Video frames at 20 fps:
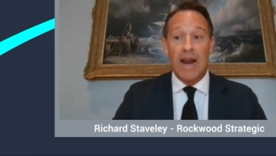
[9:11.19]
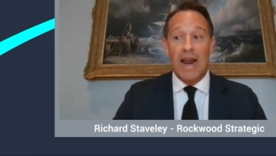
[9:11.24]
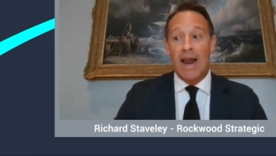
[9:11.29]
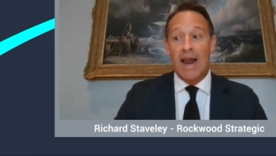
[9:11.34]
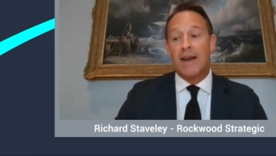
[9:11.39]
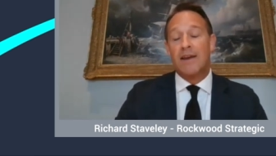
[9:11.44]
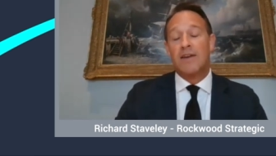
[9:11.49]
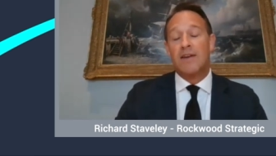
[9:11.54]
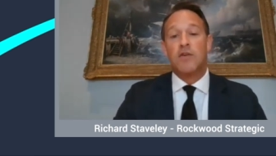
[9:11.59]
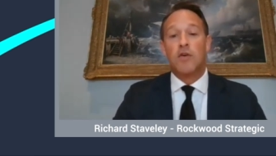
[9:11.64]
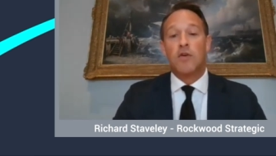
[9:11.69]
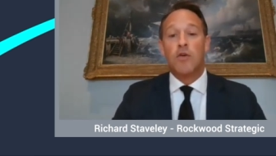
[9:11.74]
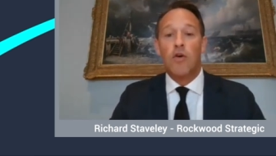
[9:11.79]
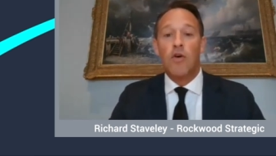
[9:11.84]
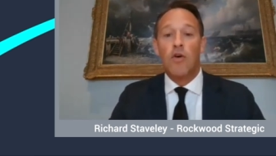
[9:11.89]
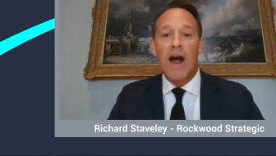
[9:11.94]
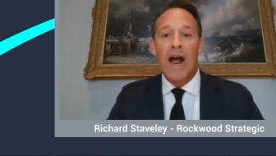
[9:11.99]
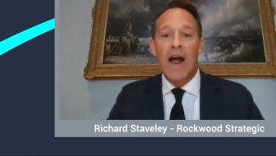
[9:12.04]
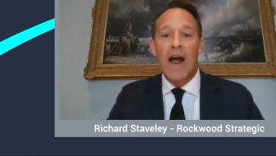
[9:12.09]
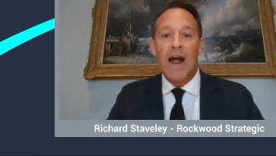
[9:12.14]
and
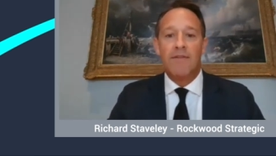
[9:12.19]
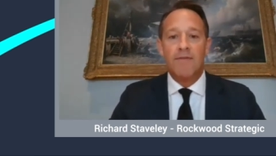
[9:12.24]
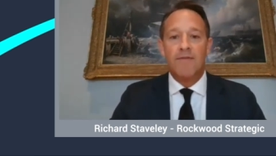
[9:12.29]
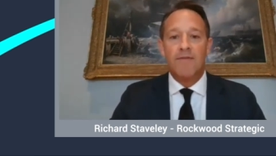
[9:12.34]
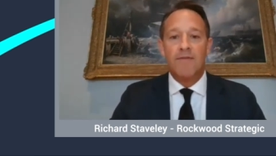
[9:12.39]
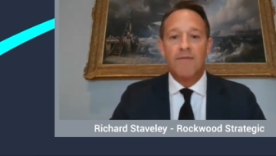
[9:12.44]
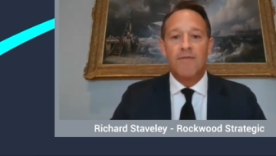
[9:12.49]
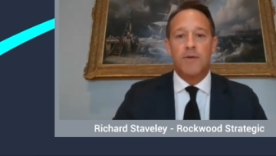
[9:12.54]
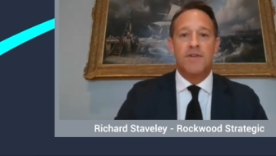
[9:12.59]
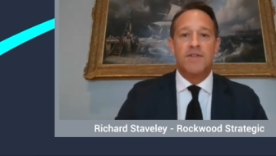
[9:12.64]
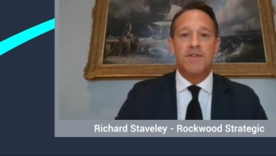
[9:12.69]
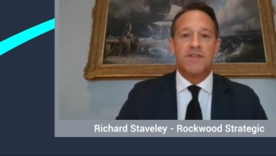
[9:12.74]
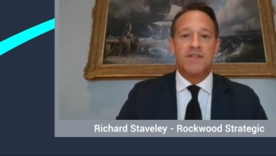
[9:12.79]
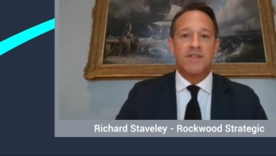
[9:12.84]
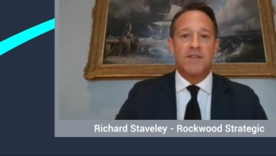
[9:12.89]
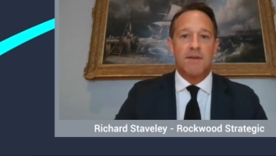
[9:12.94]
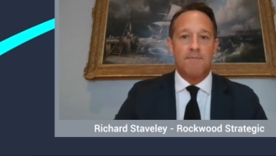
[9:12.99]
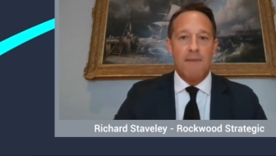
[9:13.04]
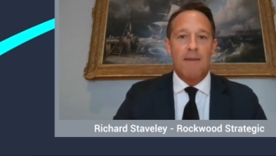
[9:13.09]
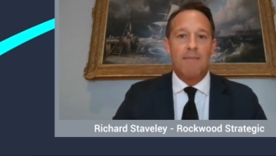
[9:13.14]
or have
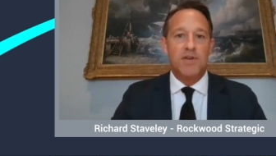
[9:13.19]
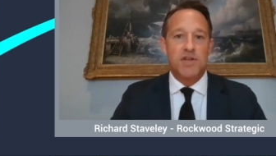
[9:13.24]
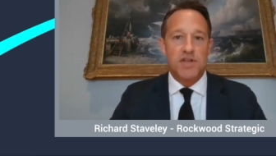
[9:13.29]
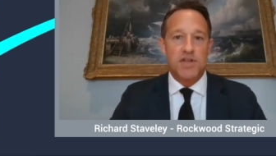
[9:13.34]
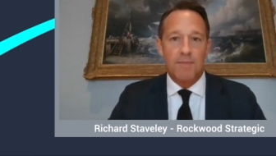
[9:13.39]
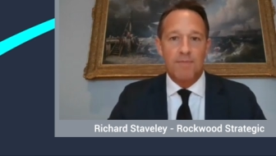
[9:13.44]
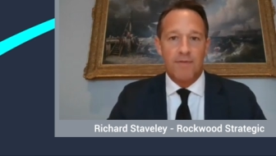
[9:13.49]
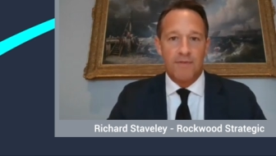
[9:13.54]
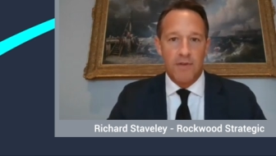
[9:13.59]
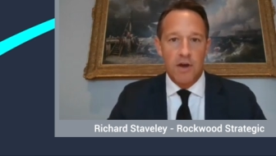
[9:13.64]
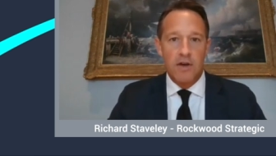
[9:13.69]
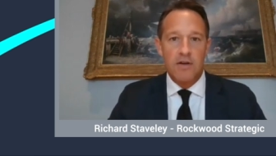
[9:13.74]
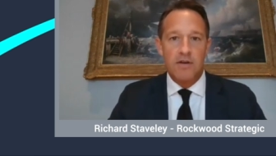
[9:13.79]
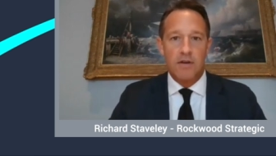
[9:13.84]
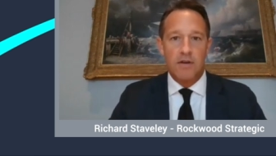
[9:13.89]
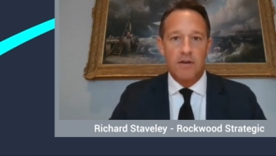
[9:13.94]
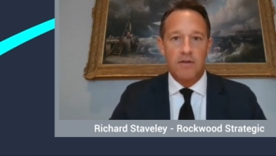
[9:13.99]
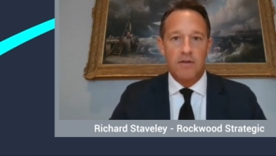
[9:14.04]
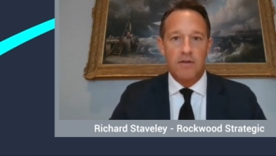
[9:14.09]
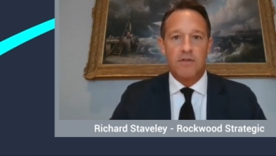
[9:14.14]
influenced the membership of
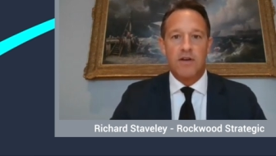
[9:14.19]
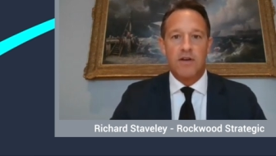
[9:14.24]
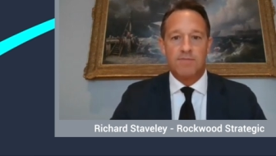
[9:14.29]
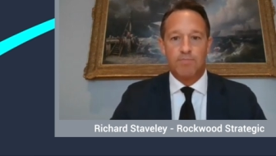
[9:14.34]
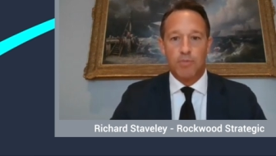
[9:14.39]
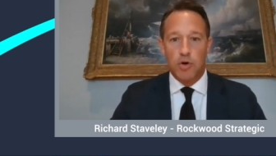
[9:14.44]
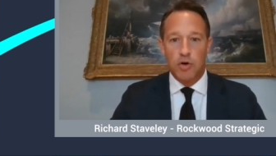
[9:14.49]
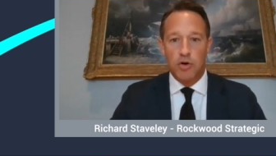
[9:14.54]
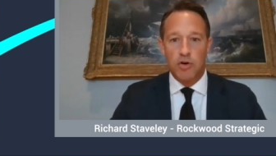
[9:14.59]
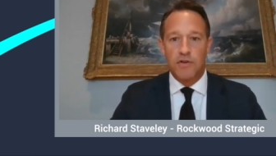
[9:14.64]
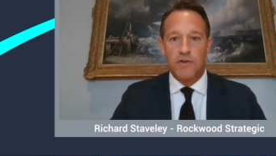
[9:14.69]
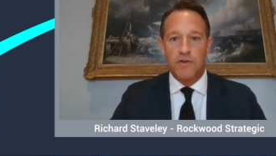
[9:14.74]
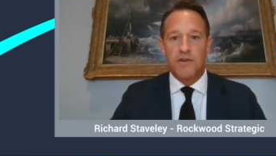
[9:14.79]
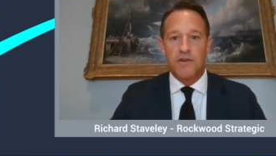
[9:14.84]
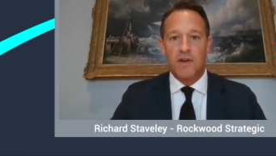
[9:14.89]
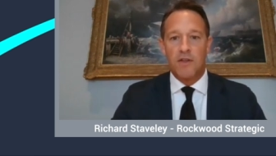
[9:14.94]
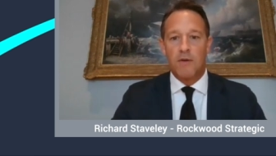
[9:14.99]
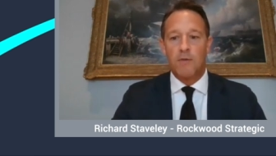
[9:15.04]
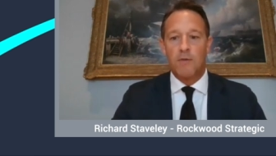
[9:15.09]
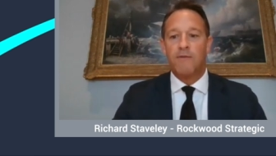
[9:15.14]
those
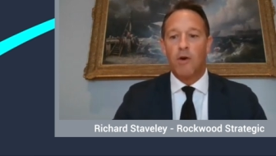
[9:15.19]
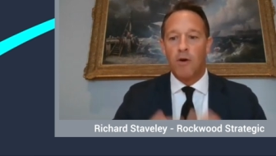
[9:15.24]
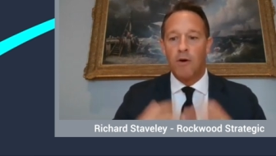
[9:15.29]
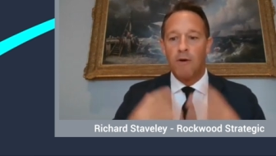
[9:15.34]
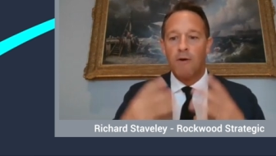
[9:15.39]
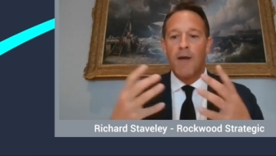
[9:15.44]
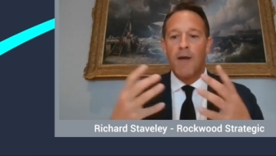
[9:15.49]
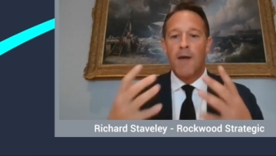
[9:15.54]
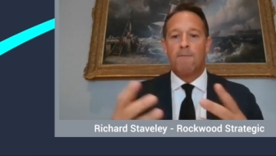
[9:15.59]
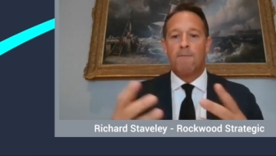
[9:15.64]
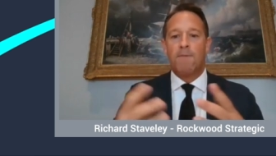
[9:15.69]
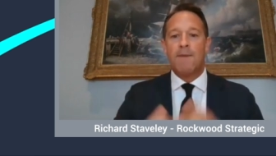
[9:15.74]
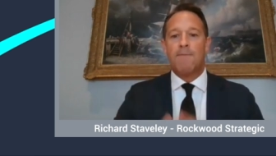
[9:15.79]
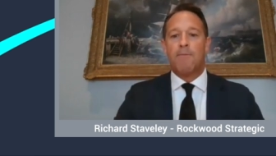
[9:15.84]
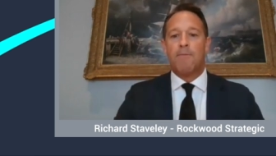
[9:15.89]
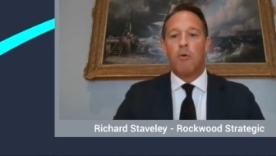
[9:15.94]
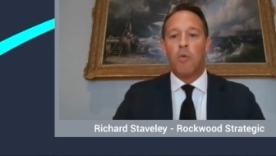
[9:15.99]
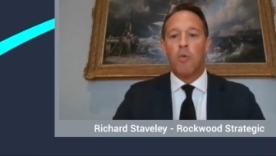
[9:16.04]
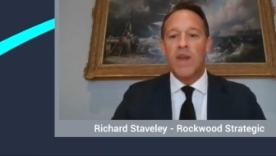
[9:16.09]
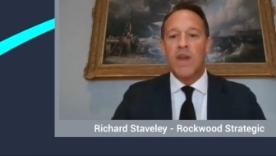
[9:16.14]
boards, so that we've got
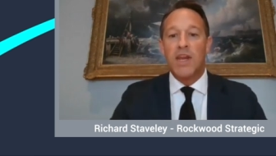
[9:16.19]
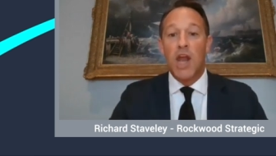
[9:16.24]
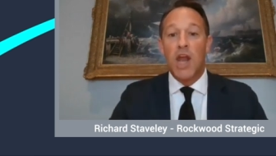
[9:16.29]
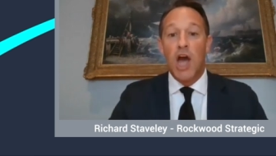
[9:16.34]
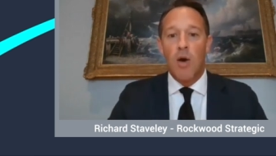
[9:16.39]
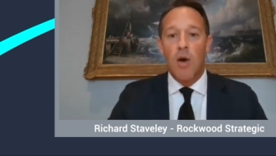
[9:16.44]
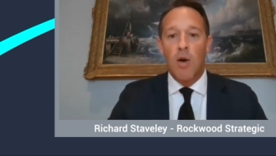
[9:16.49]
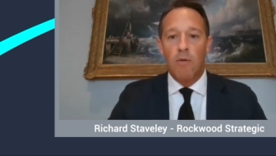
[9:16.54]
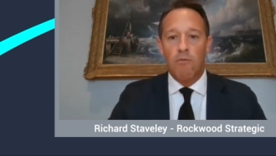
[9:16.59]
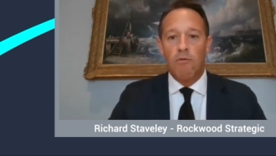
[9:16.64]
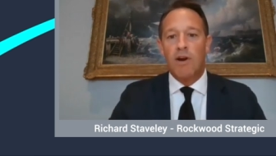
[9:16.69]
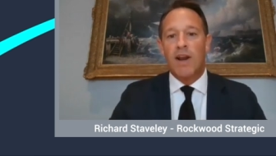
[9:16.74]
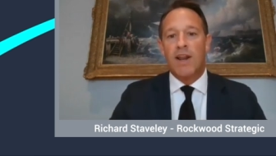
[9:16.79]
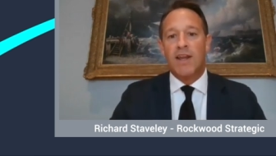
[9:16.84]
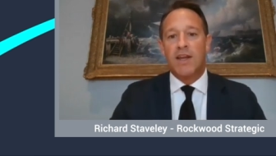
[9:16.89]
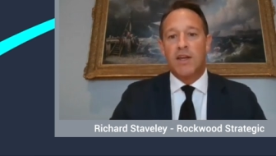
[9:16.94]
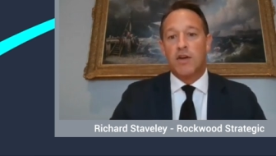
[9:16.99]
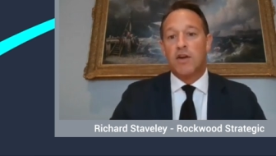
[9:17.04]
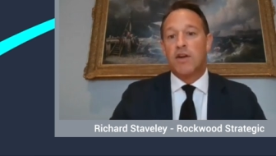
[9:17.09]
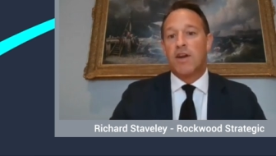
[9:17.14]
people we know are
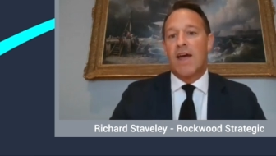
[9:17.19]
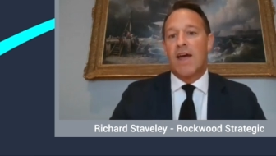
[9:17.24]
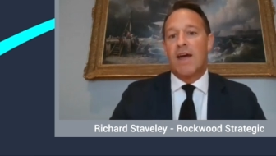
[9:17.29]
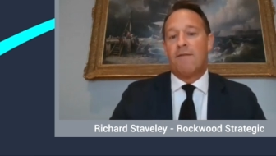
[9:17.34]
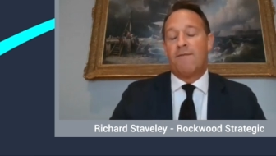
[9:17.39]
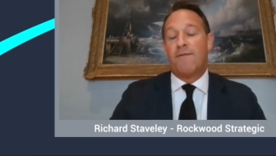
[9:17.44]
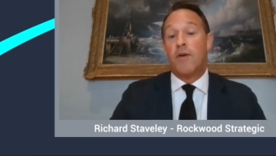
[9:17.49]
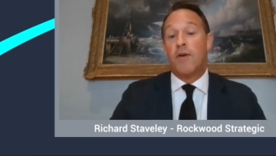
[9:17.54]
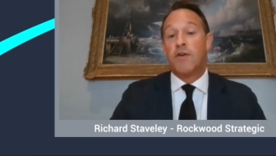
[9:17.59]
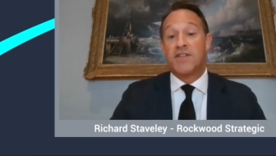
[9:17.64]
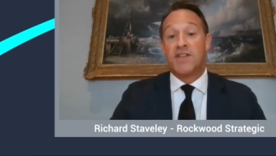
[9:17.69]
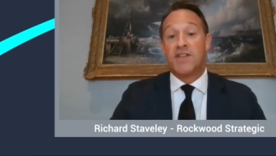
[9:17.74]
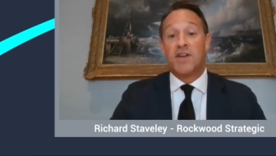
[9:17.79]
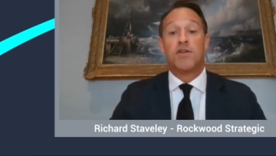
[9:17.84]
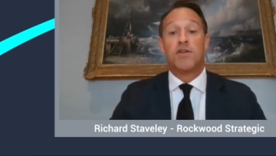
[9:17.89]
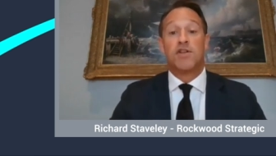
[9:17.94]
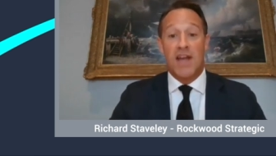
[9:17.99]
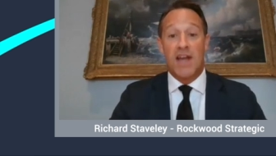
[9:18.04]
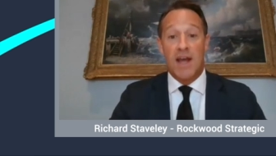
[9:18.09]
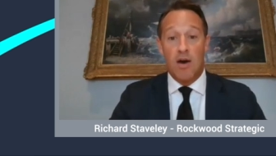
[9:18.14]
really good at focusing on
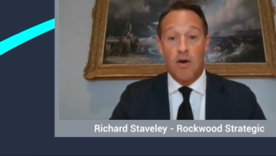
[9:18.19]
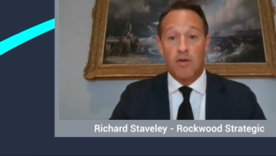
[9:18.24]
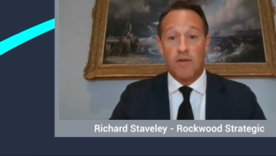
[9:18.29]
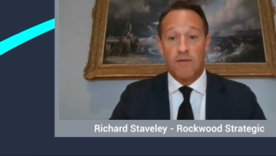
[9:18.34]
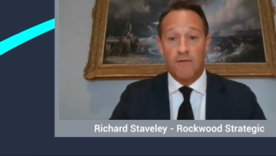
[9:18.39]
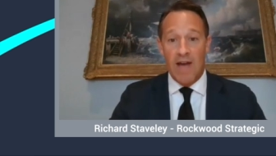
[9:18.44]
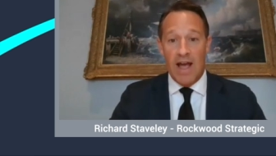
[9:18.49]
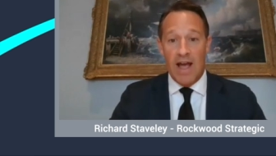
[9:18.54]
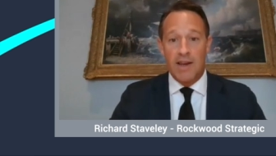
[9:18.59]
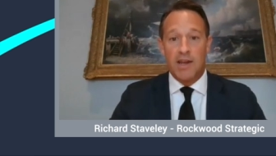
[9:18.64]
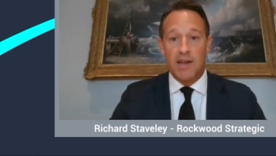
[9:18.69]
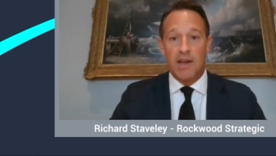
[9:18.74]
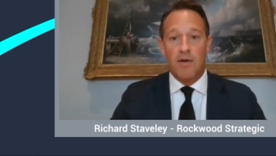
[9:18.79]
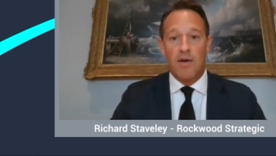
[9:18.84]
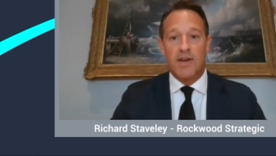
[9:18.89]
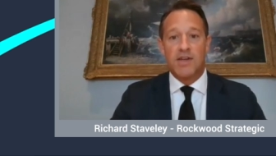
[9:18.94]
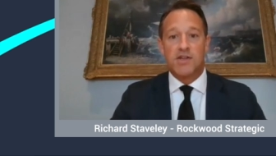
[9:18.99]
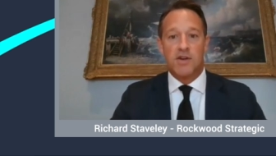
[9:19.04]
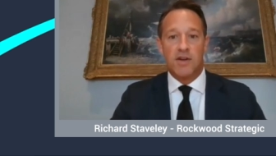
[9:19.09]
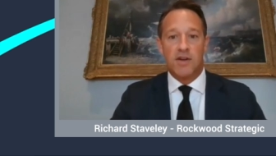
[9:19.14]
shareholder value
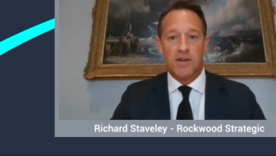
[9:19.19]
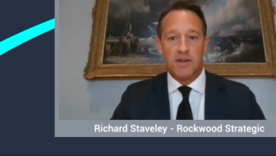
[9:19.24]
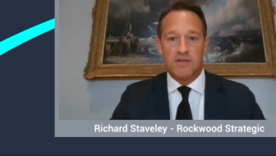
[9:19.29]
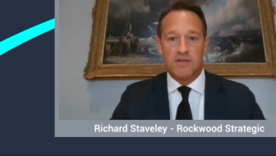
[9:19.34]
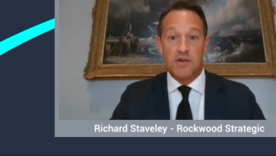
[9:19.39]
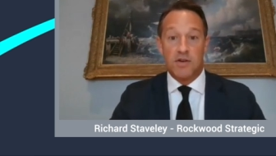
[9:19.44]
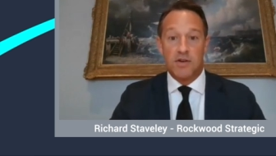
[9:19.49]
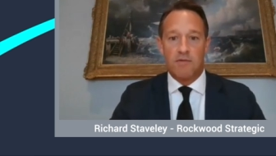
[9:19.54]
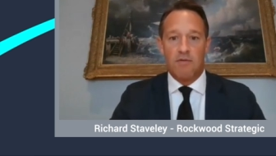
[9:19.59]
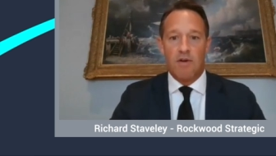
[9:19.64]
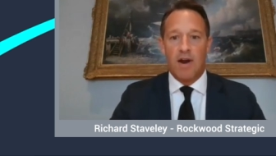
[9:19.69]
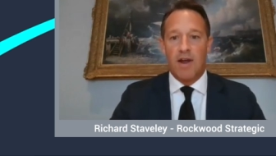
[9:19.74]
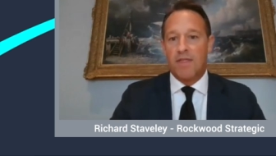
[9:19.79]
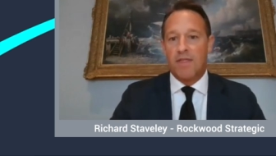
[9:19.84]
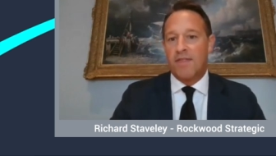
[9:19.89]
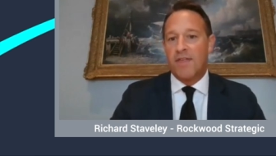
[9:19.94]
and doing the right